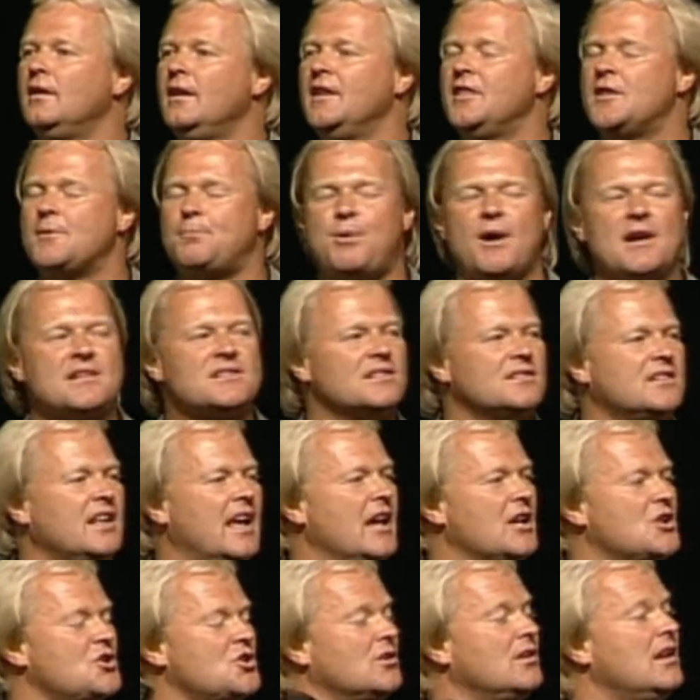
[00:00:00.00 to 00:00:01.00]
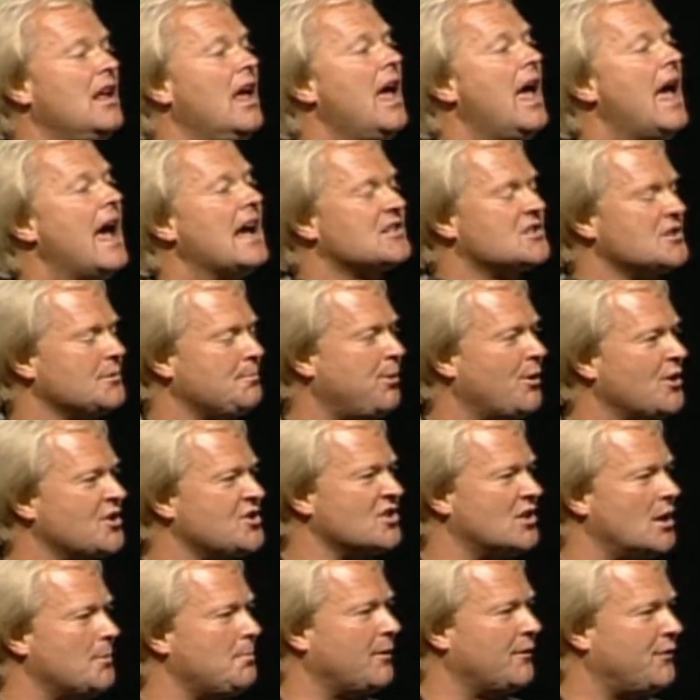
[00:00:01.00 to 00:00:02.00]
in the presentation as the
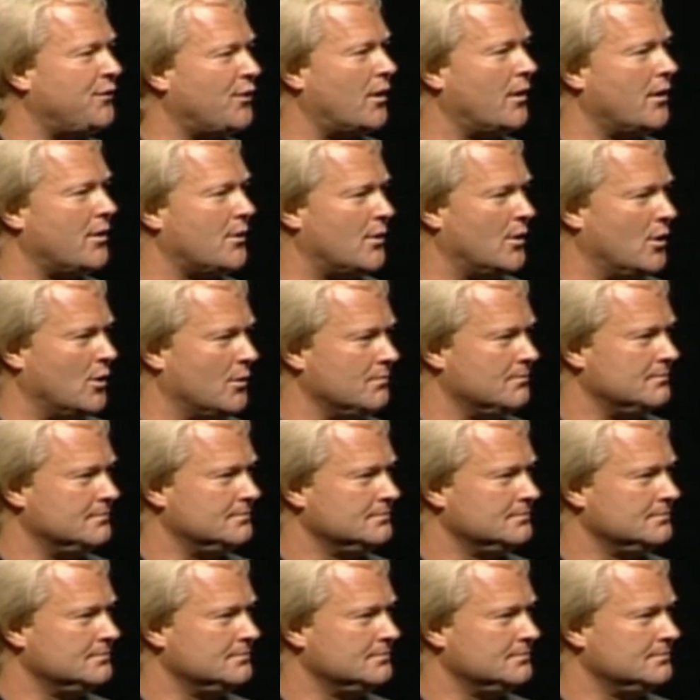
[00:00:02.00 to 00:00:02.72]
person up in front of the room.